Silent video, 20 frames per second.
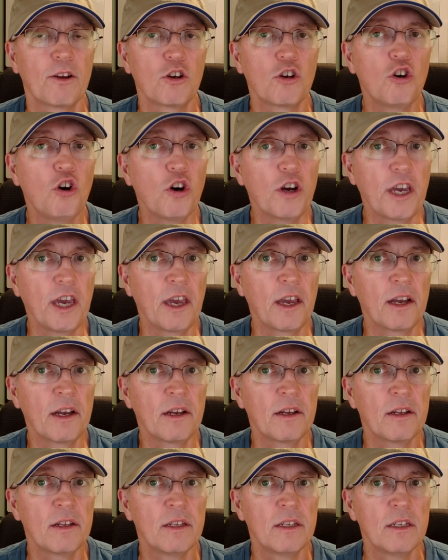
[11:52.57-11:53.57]

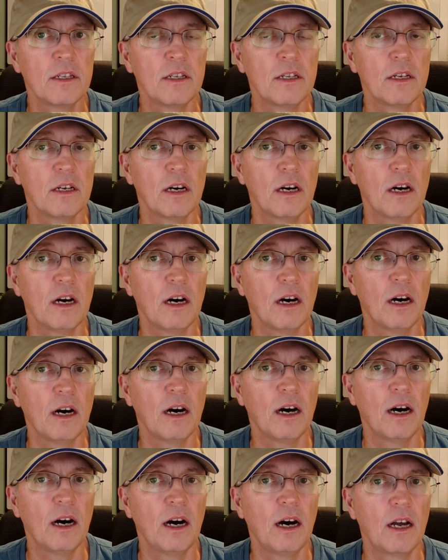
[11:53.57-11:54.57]
cooking,
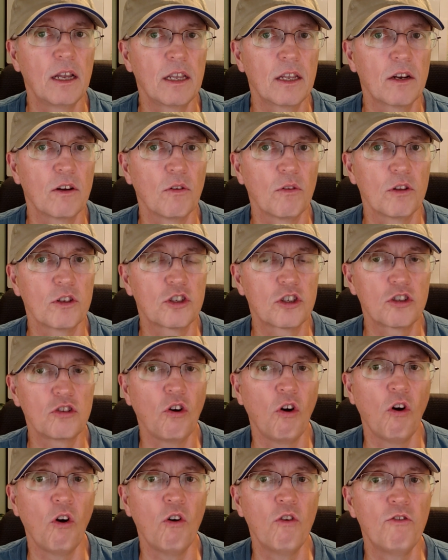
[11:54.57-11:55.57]
the
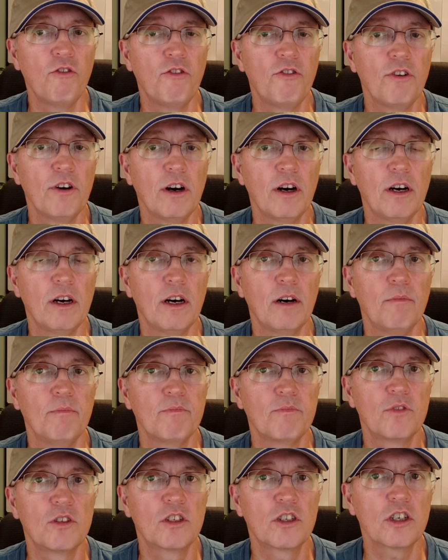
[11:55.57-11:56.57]
stove,
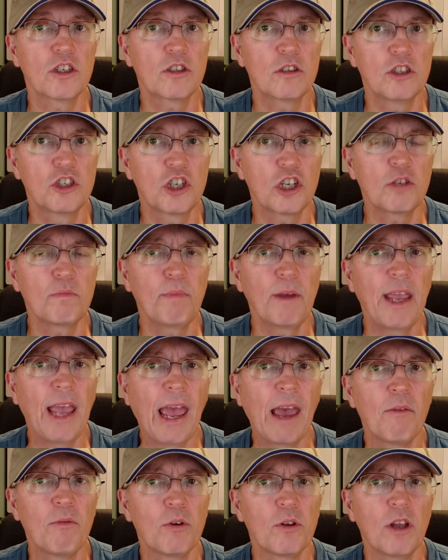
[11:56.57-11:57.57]
just be
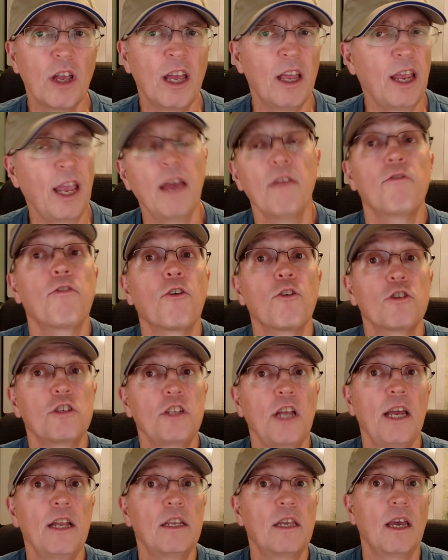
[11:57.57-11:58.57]
able, in
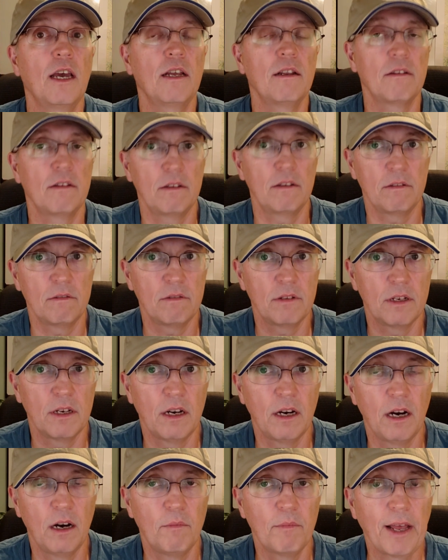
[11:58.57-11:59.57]
first aid kit,
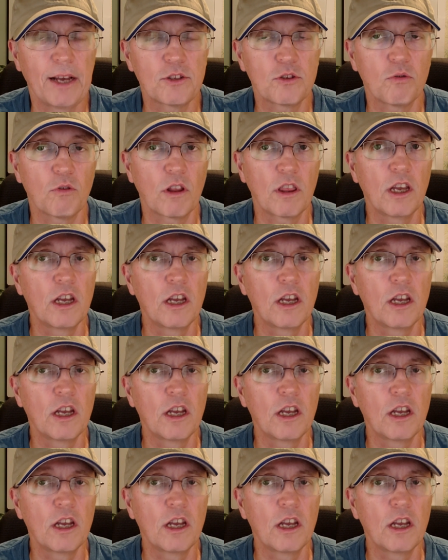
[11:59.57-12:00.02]
that sort of